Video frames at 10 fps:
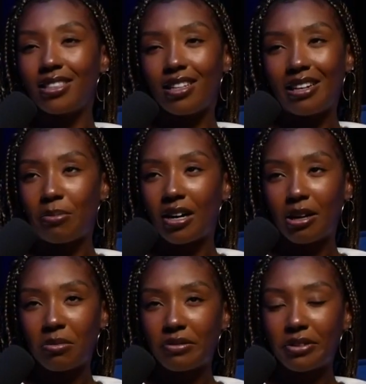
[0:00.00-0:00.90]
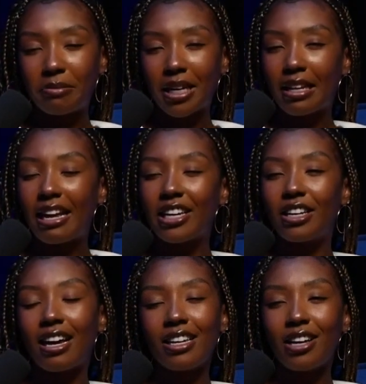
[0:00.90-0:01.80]
the apartment for me. Like
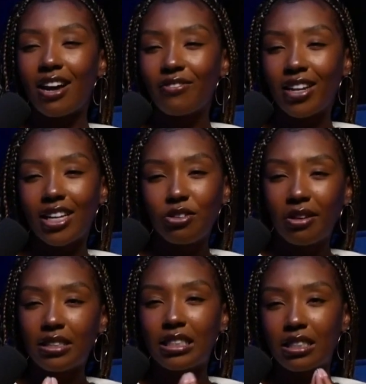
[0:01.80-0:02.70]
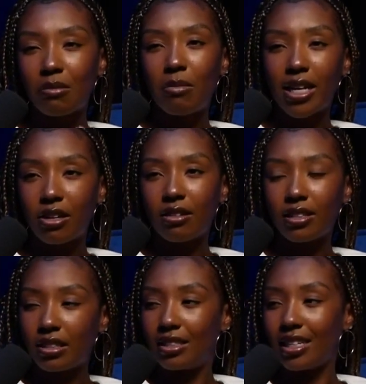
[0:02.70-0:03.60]
I feel like you could smell the
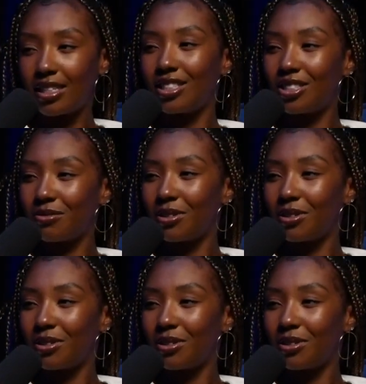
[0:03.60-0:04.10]
stench when